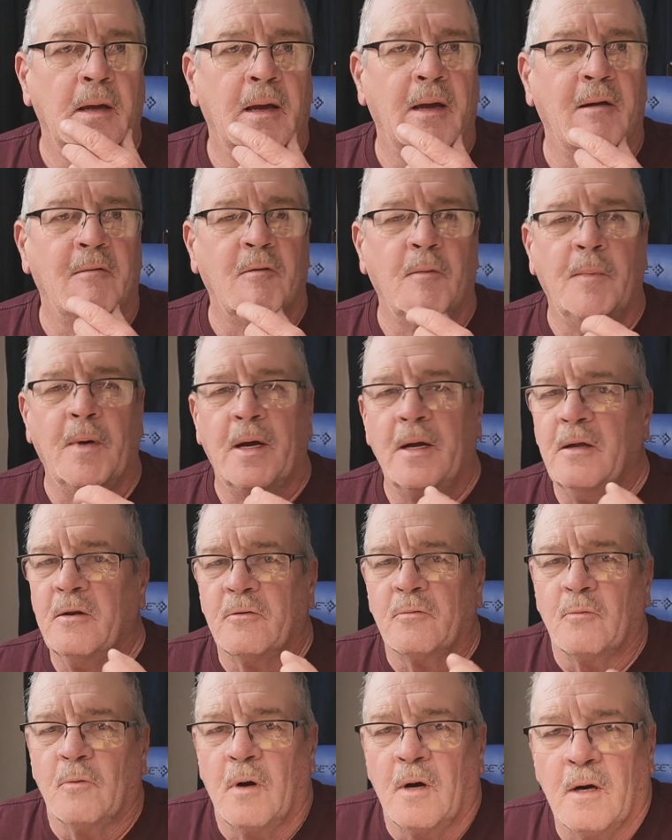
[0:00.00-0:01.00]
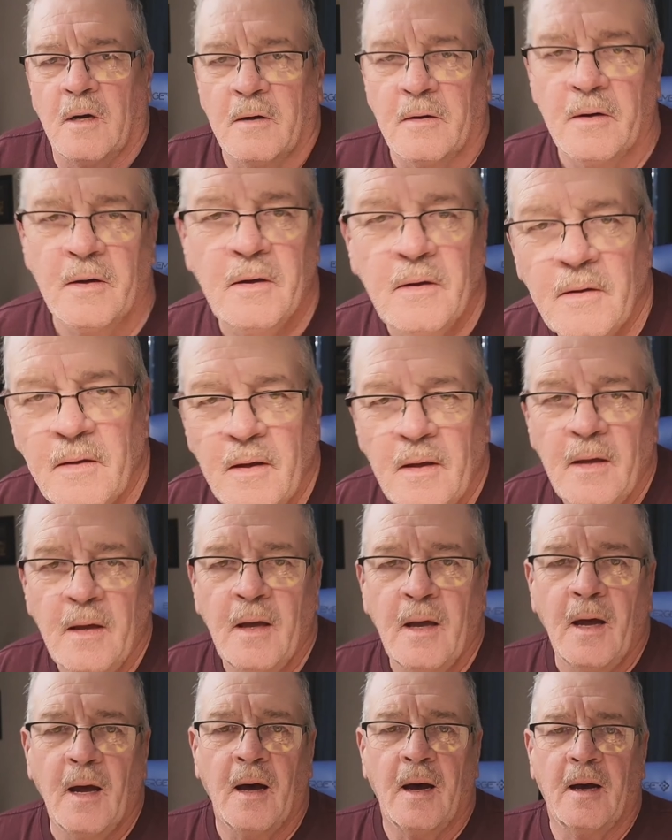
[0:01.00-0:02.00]
Hey everybody, it's Ron.
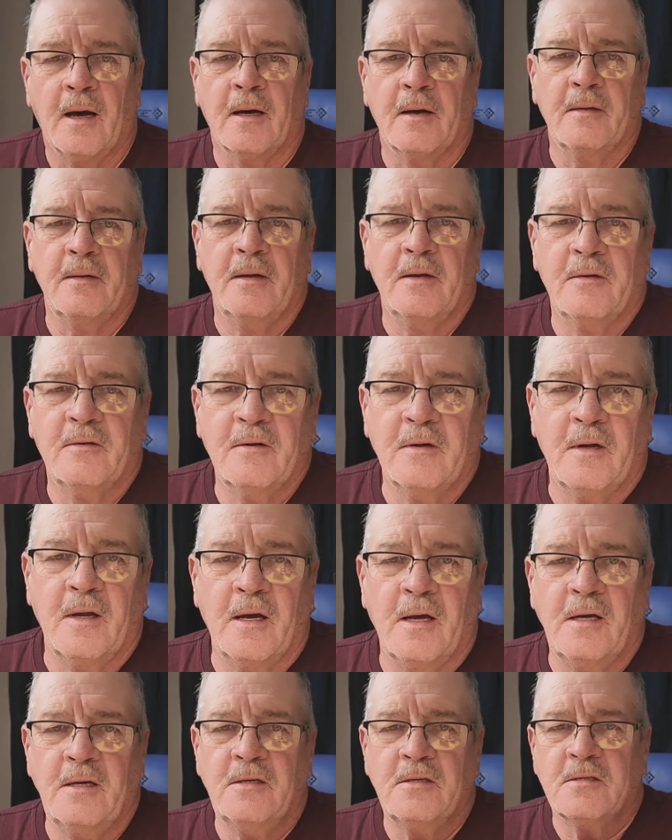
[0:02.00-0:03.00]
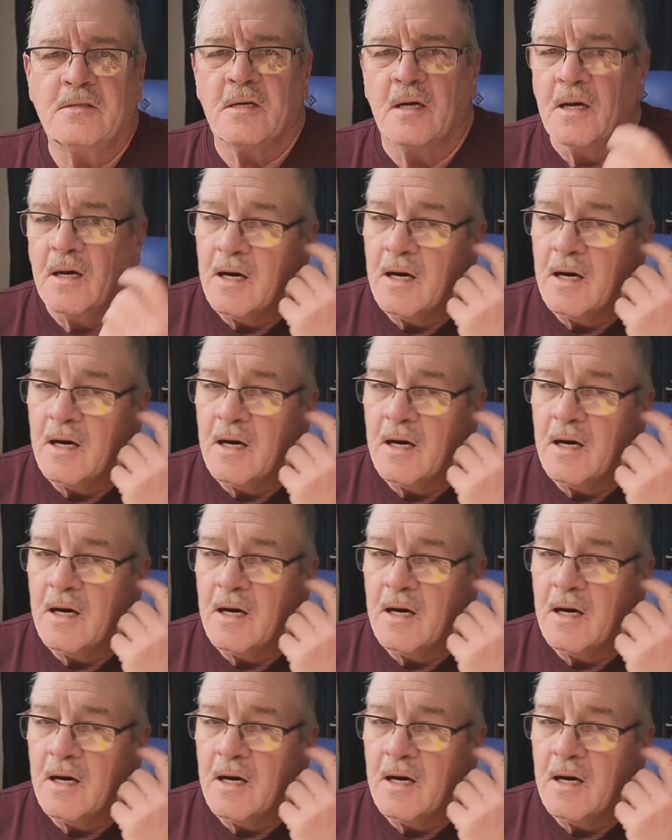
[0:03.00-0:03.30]
In today's